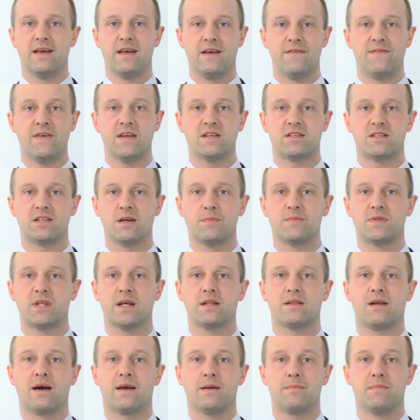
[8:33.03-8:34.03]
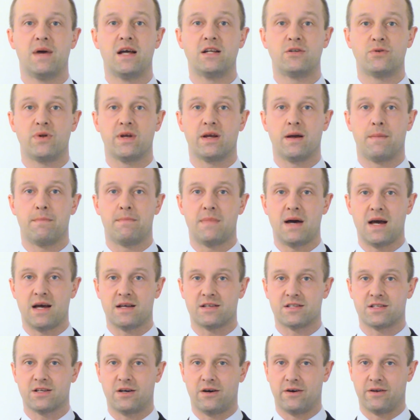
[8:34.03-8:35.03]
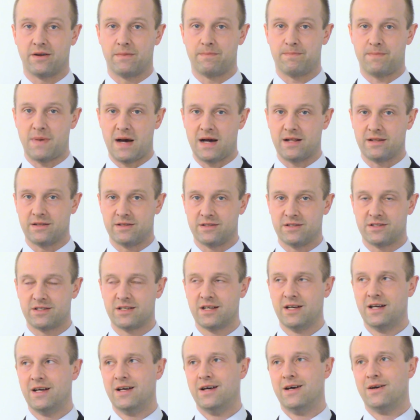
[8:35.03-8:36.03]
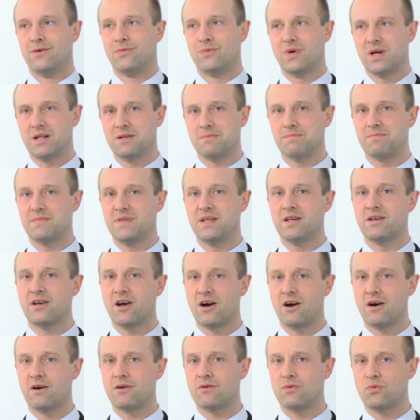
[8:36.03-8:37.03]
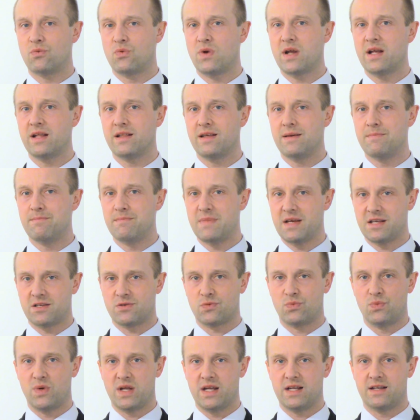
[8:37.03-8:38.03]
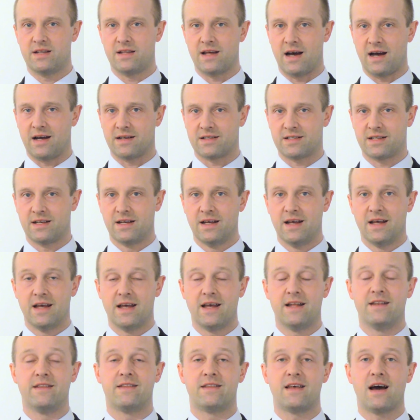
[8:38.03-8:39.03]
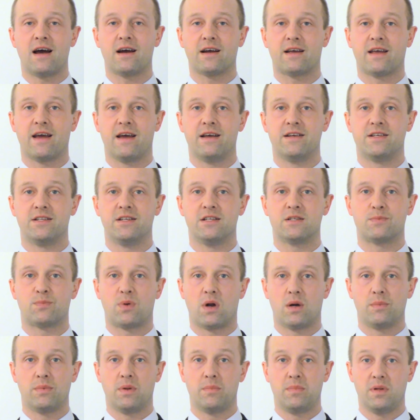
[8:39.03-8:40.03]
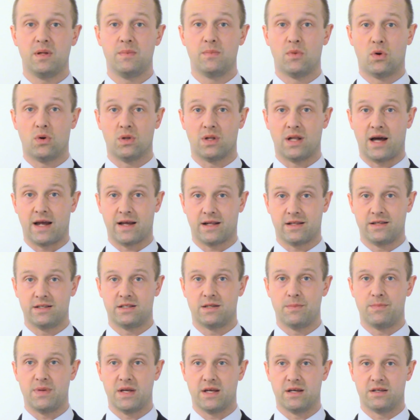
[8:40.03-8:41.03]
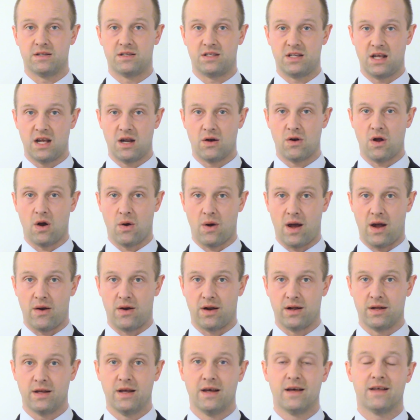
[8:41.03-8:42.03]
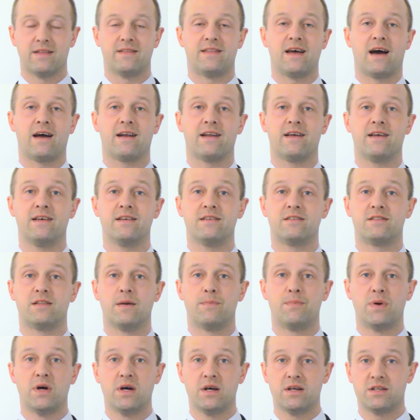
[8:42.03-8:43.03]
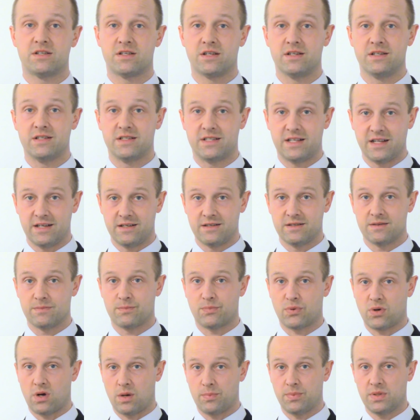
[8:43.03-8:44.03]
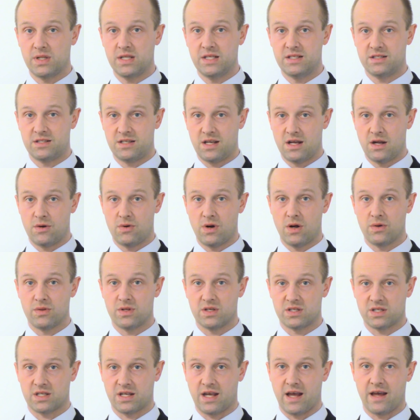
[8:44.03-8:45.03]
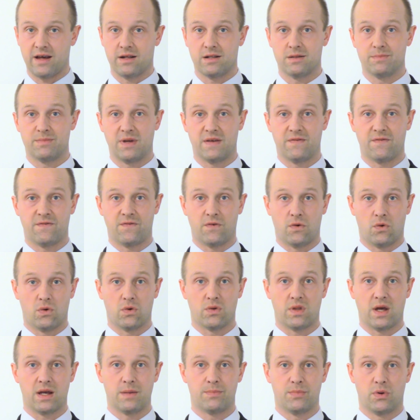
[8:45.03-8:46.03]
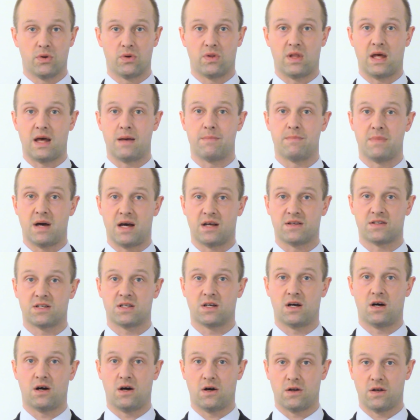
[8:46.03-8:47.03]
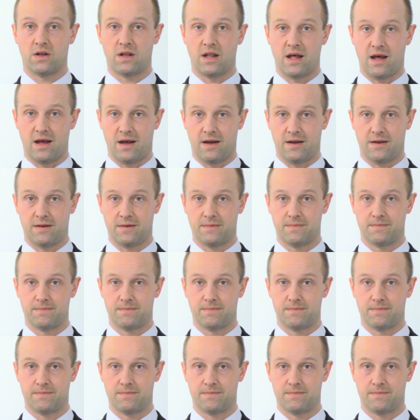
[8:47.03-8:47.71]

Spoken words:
If it's something like measuring a mass on a balance, well, you can't really misread that. In that case, it's probably more likely to be a zero error. That is, the person didn't properly zero the scale before they put their mass on there.